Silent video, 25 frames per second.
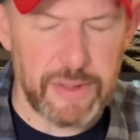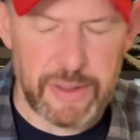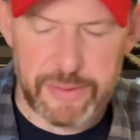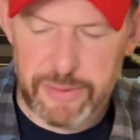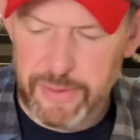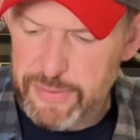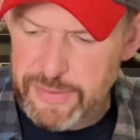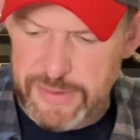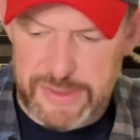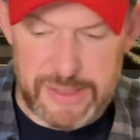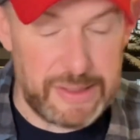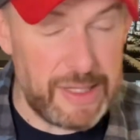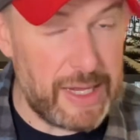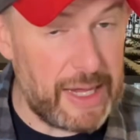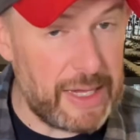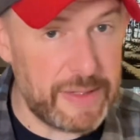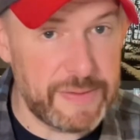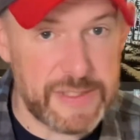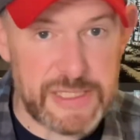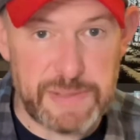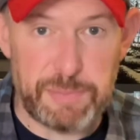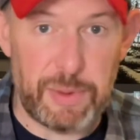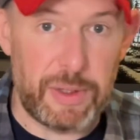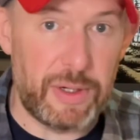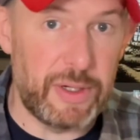I know there's a lot
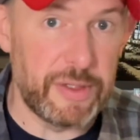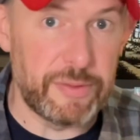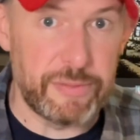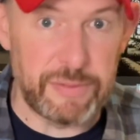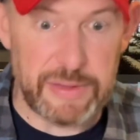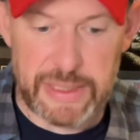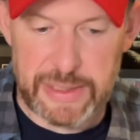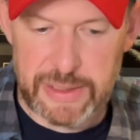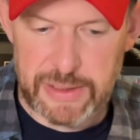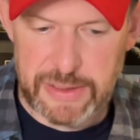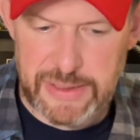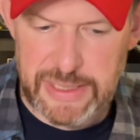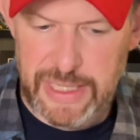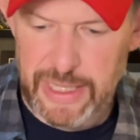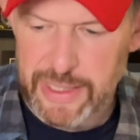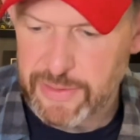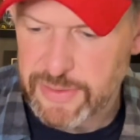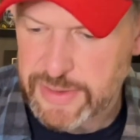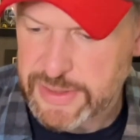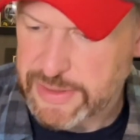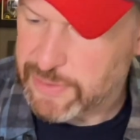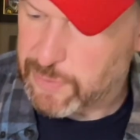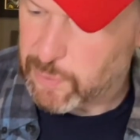of Spawn-related titles in the